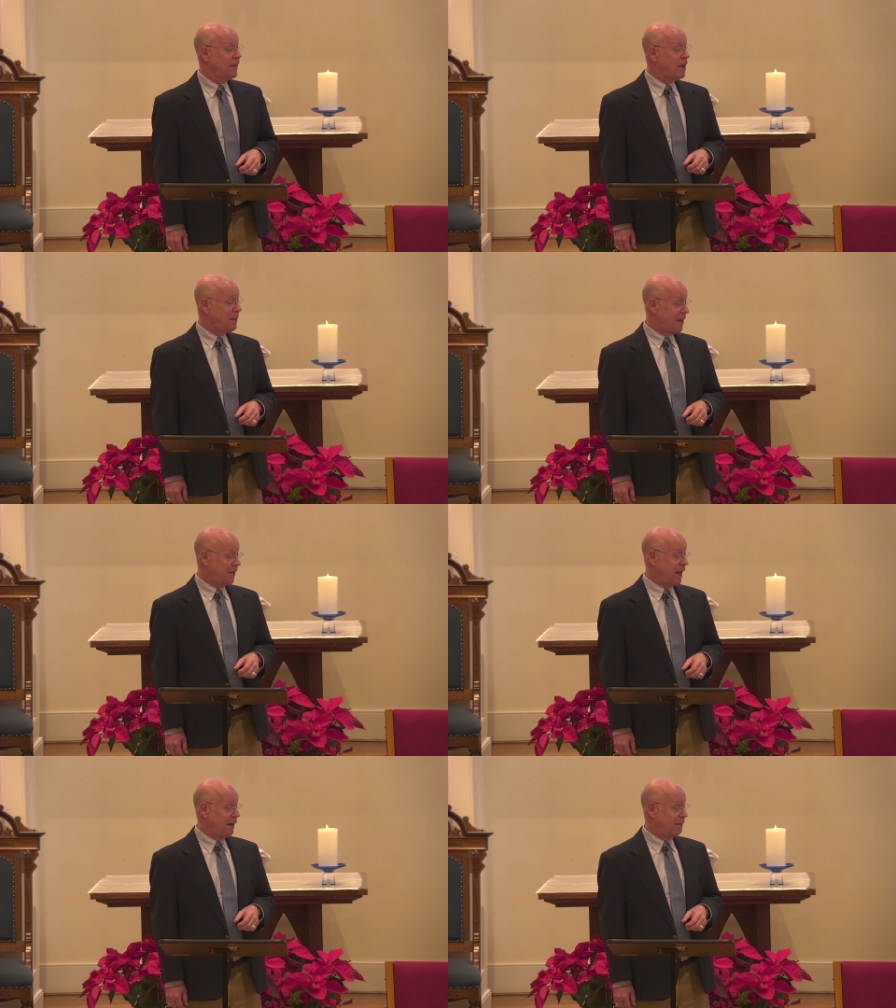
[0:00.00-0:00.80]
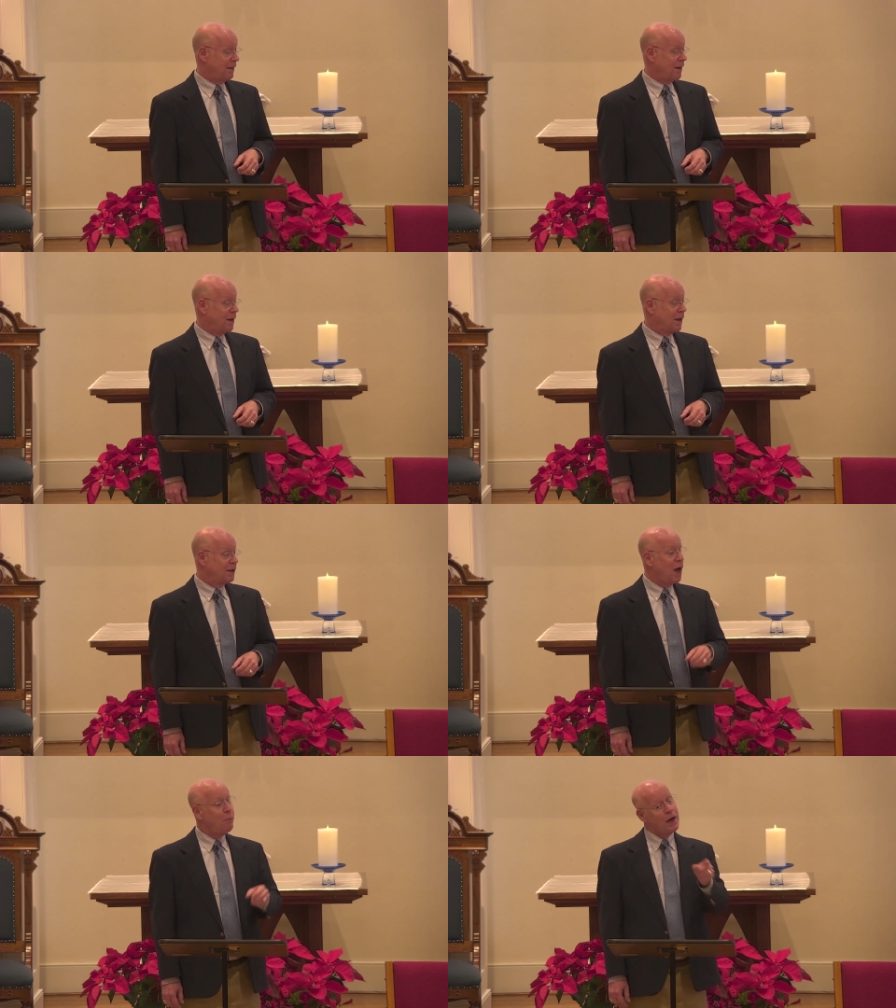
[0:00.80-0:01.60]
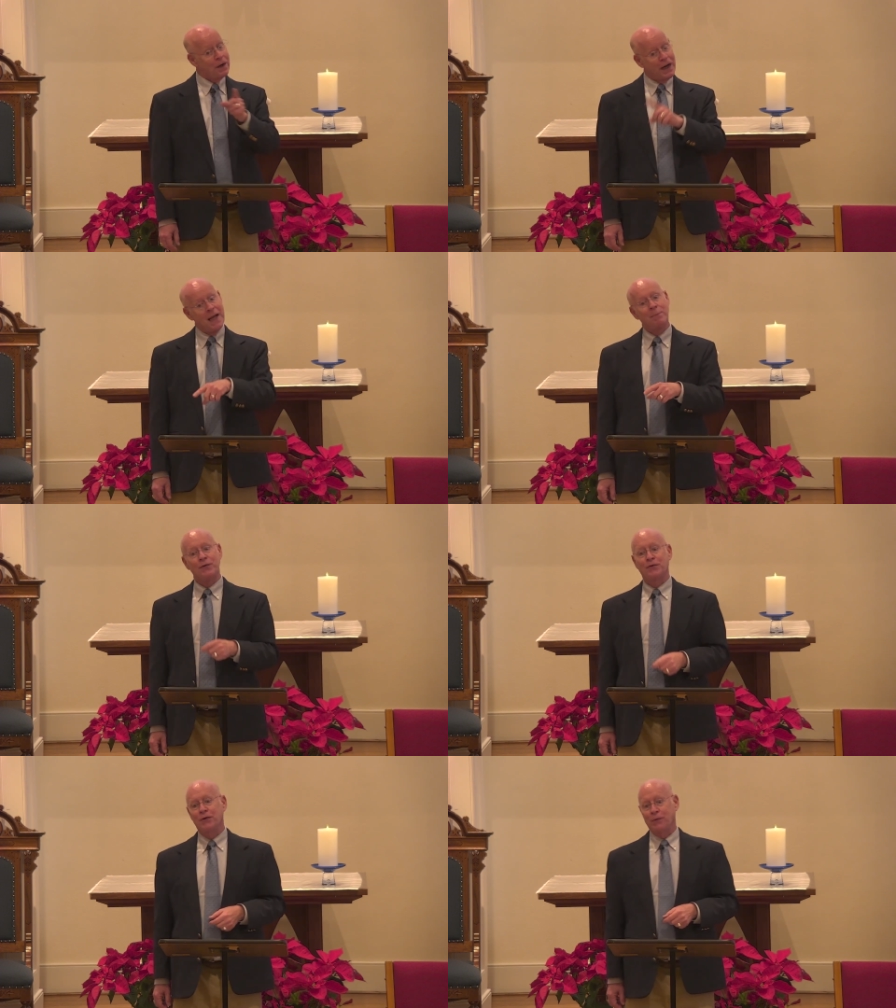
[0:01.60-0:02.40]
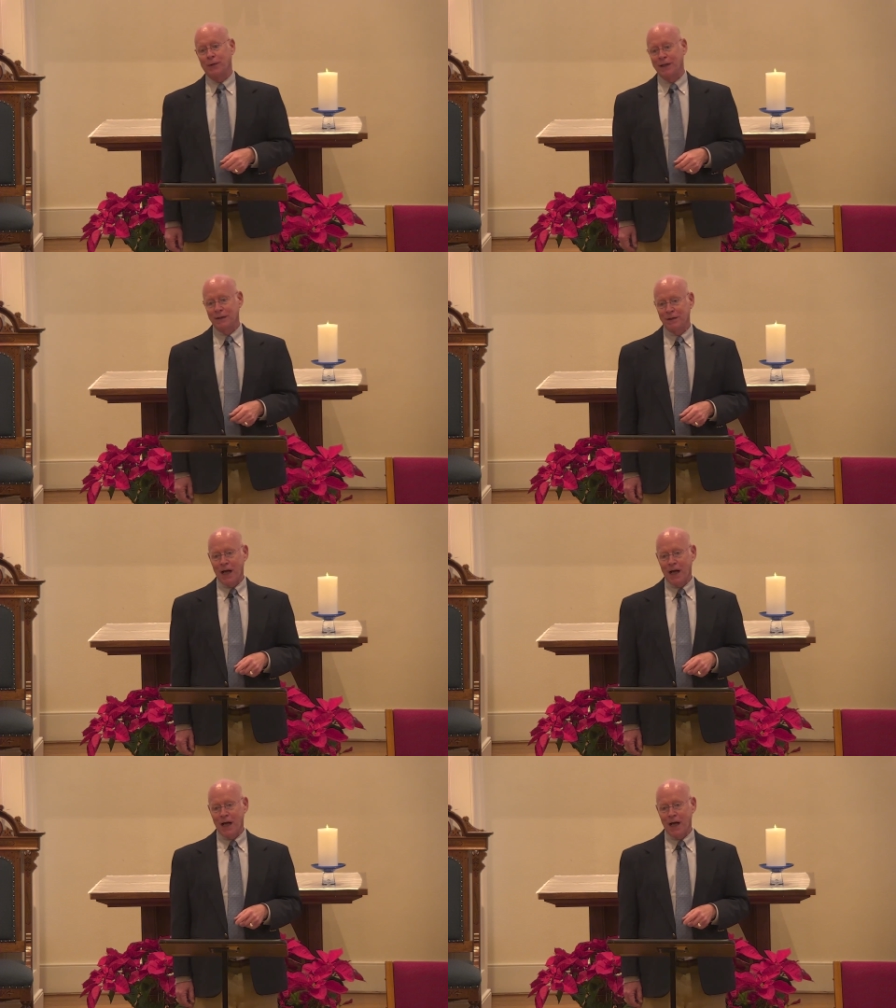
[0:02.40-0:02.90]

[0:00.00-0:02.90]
Think about that. Not what our neighbor's doing,